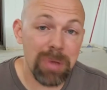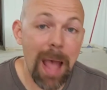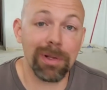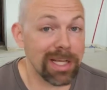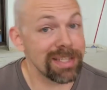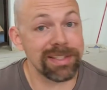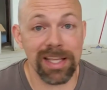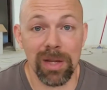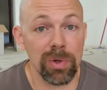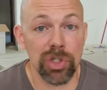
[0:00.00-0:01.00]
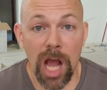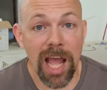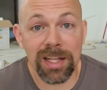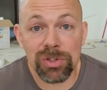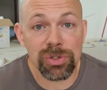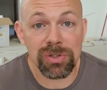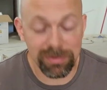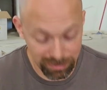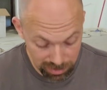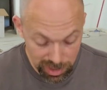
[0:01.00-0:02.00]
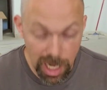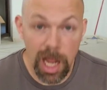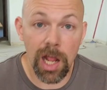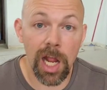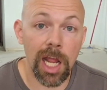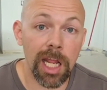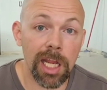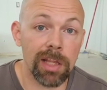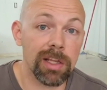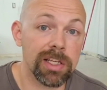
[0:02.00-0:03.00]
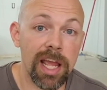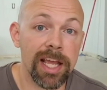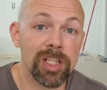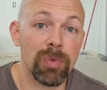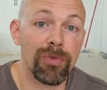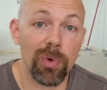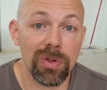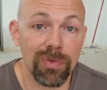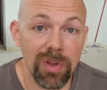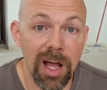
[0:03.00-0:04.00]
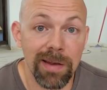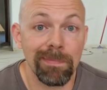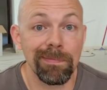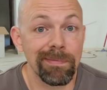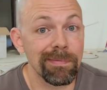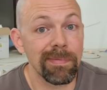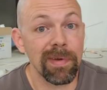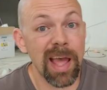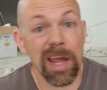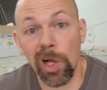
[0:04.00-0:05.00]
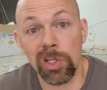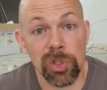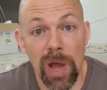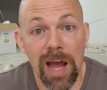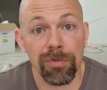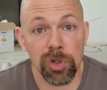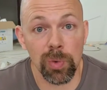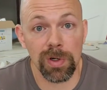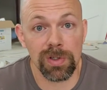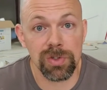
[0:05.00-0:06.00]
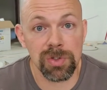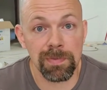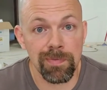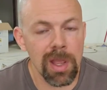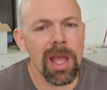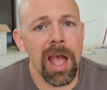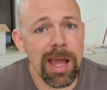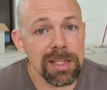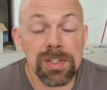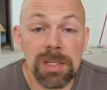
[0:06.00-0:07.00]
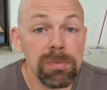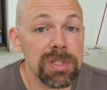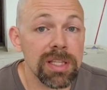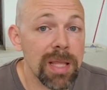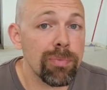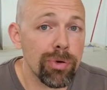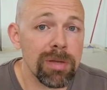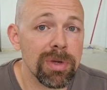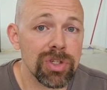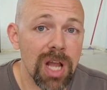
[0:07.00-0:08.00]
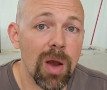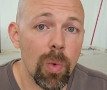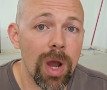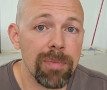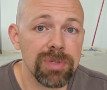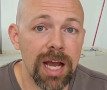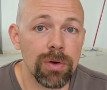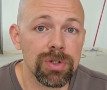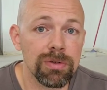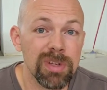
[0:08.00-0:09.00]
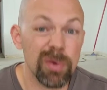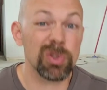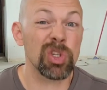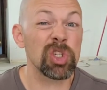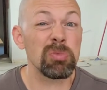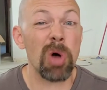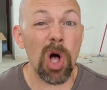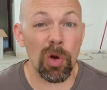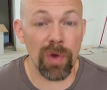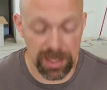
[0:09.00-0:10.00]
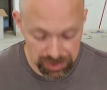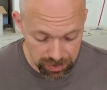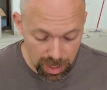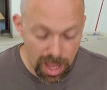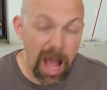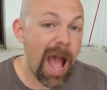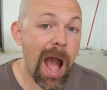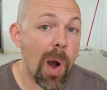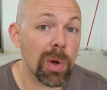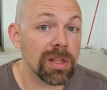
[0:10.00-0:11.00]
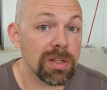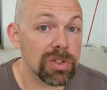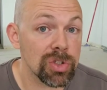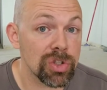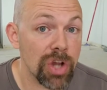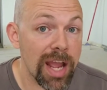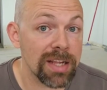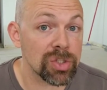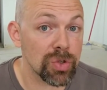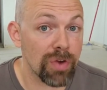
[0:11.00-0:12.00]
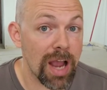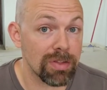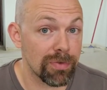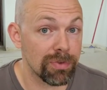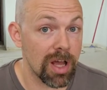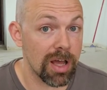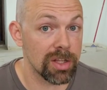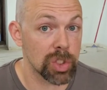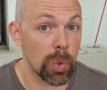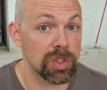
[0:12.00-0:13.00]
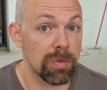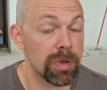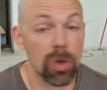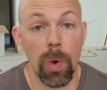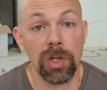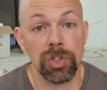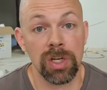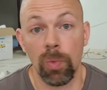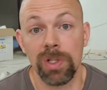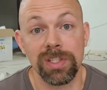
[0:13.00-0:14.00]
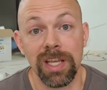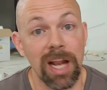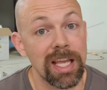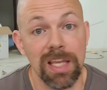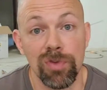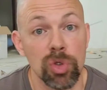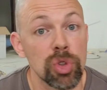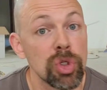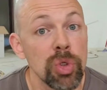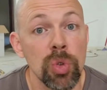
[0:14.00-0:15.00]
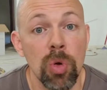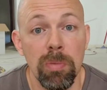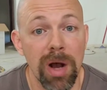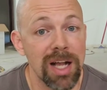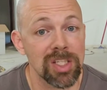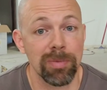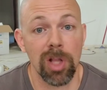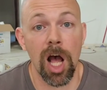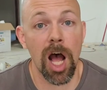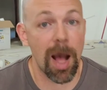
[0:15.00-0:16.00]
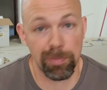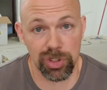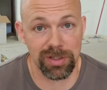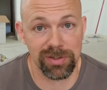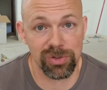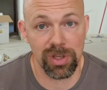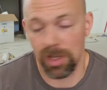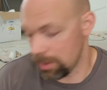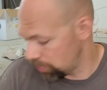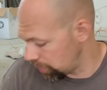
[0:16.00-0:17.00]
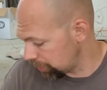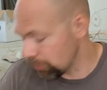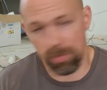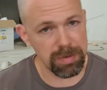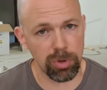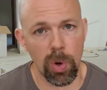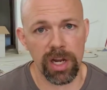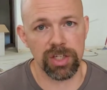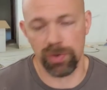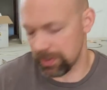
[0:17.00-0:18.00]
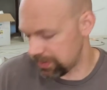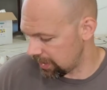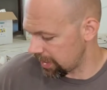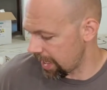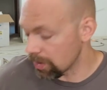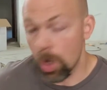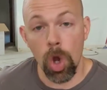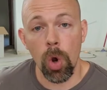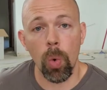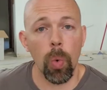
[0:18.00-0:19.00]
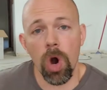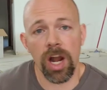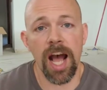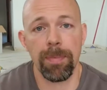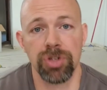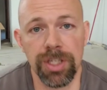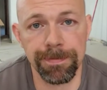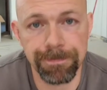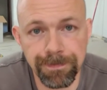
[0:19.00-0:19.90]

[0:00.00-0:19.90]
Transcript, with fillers: the Bible does say there were giants in the days before the flood and also afterwards. And it seems like they pretty much got wiped out. It was a small race. How did the giants survive the flood is always the big question. And once again, I give you two possible options just for the people who are interested in that. One option